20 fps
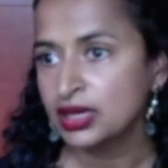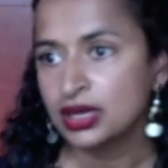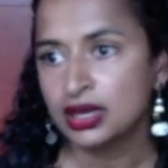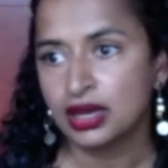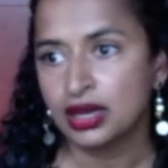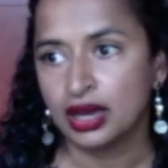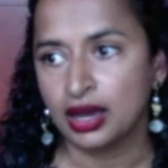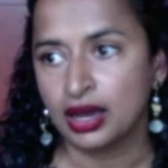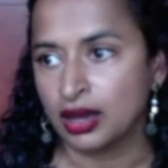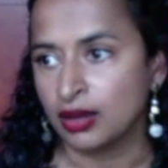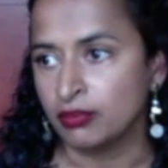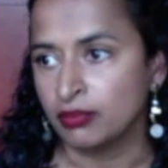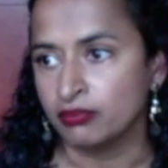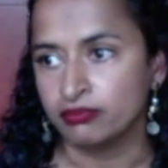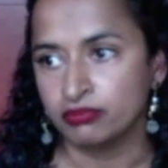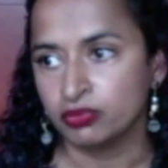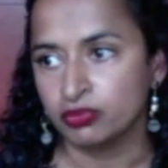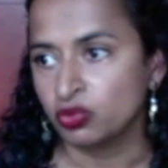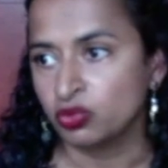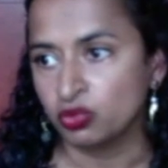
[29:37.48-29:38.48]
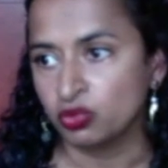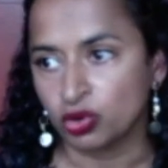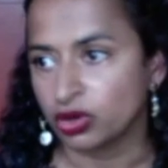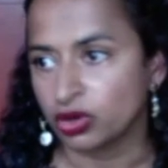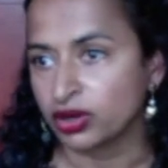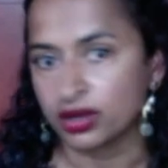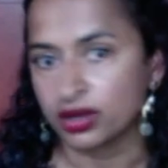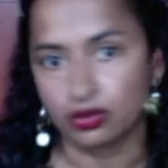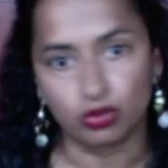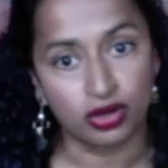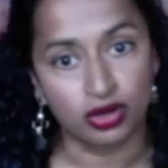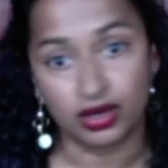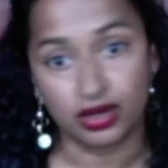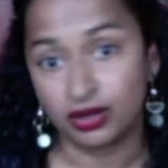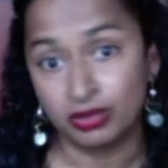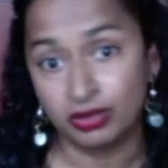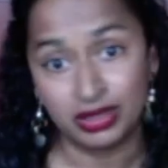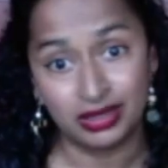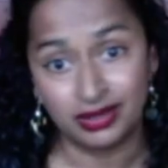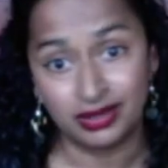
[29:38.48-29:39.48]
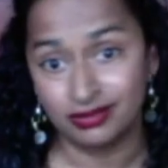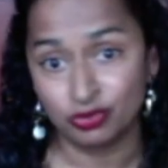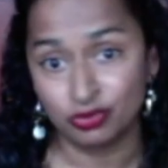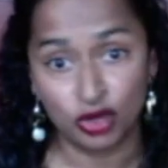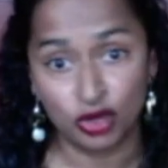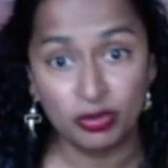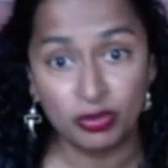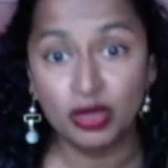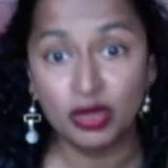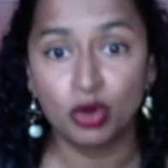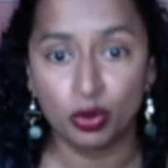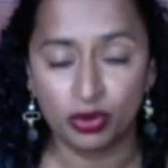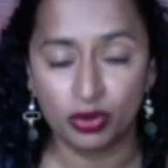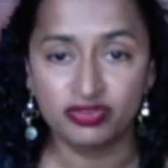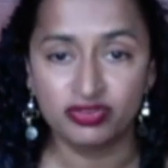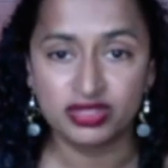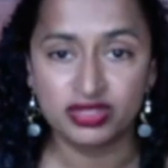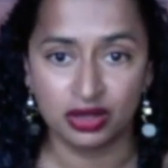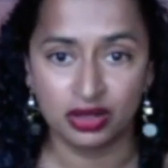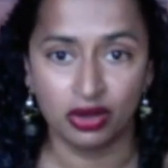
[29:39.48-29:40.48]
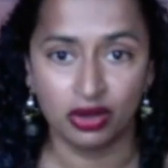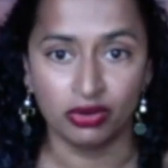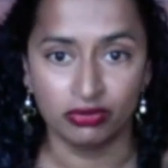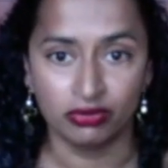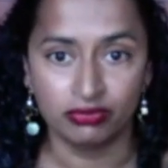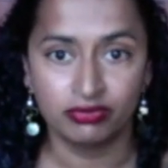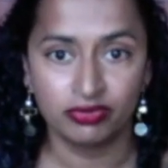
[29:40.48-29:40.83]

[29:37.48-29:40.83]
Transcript: Um, we're we're going to be reaping what we've sown